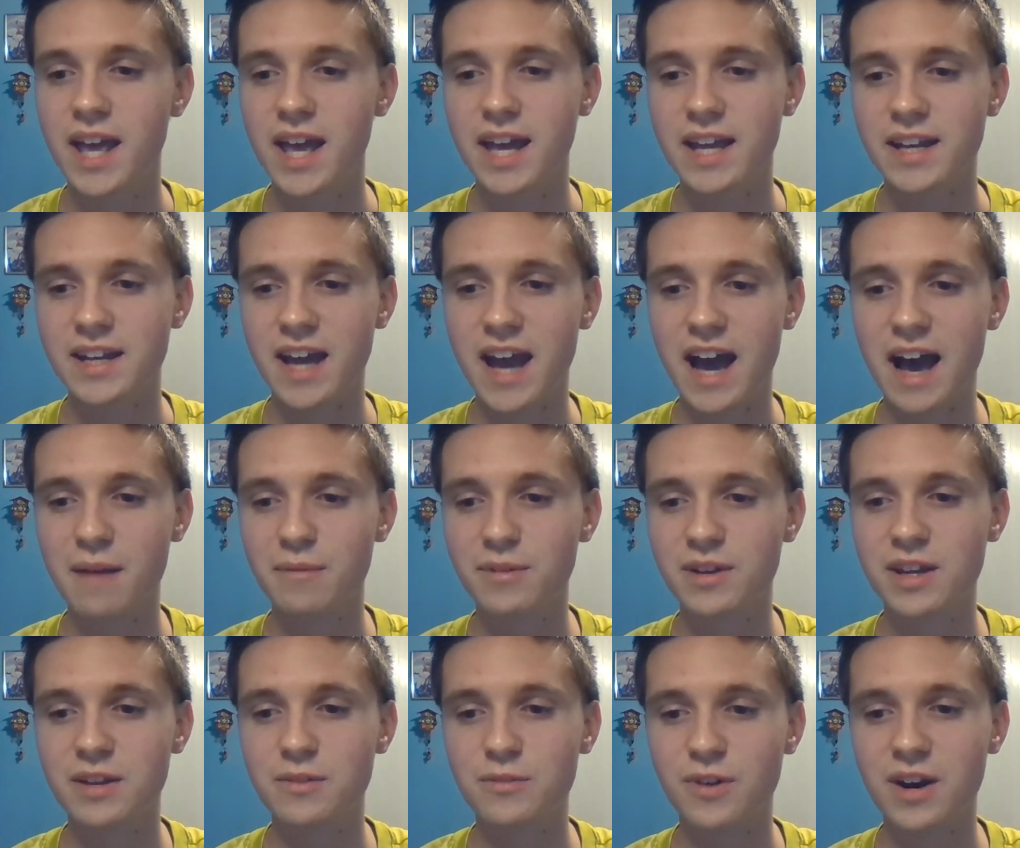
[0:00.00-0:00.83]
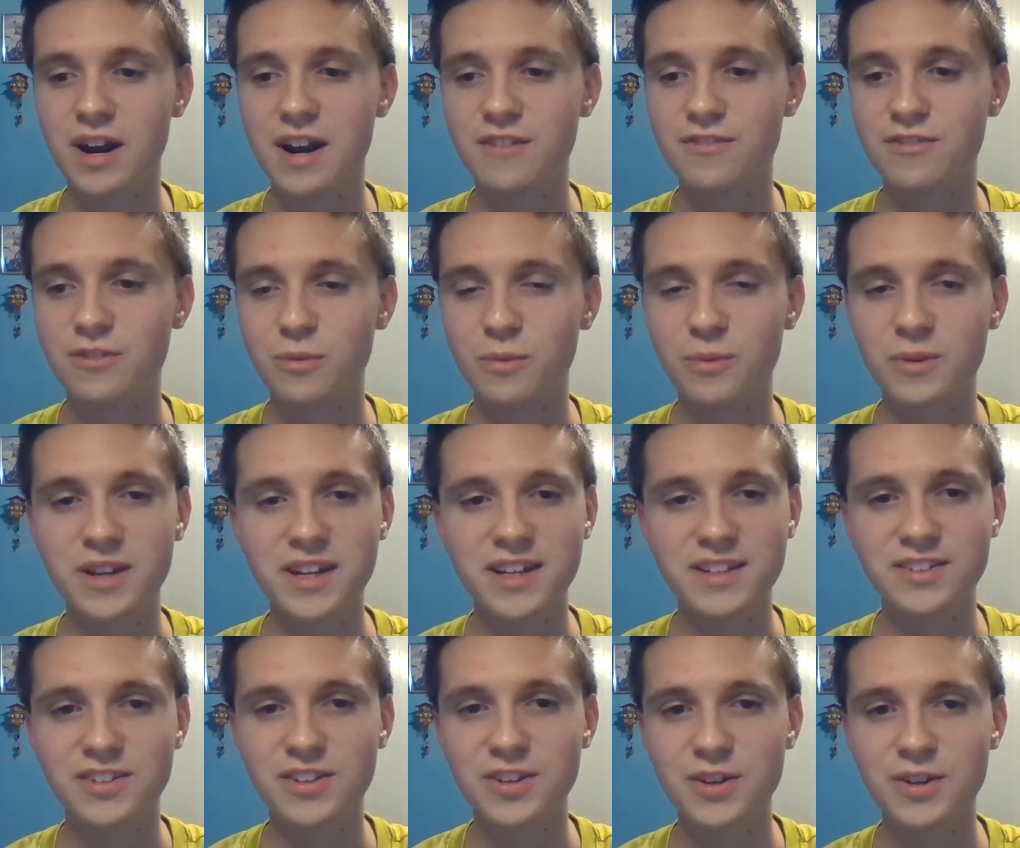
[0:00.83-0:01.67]
Now I'm getting ready for
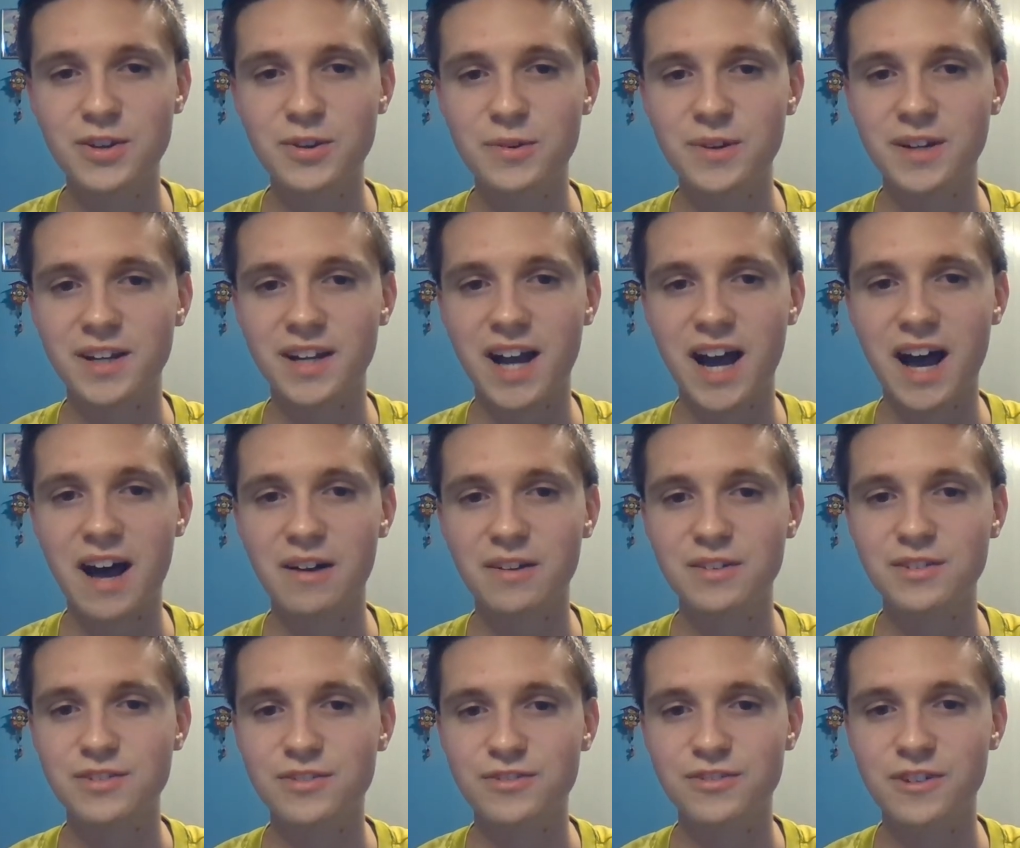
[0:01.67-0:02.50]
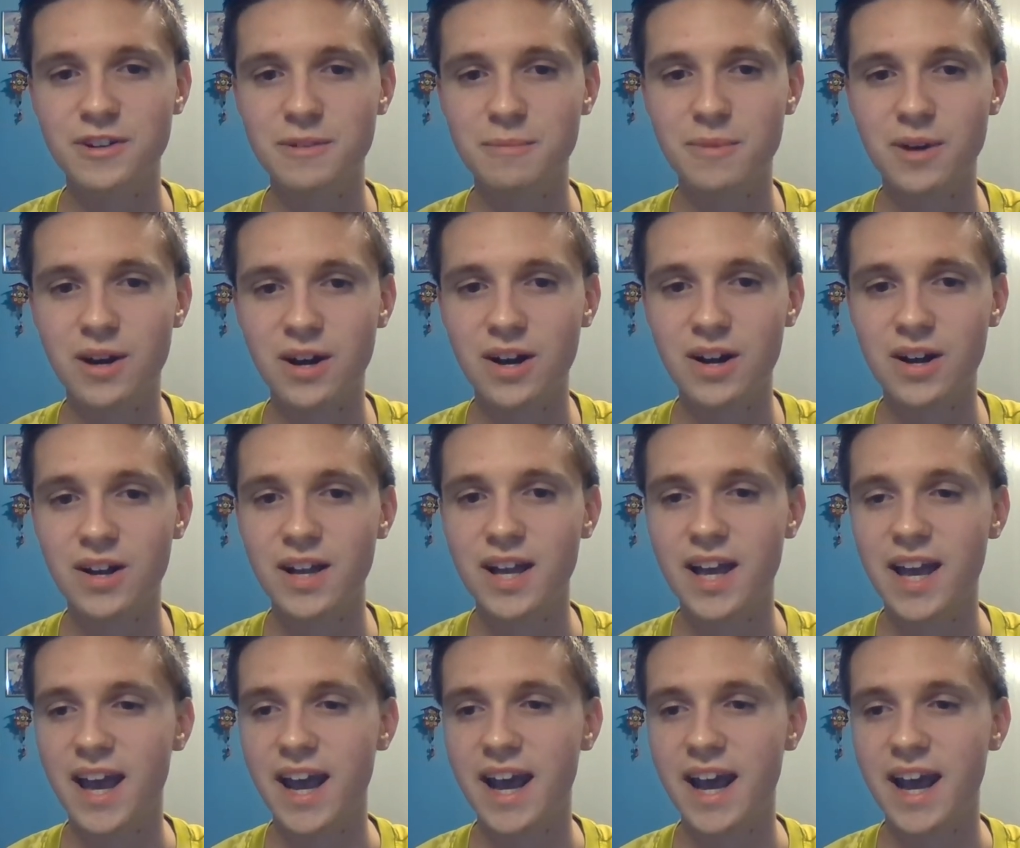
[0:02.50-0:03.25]
week two in college football,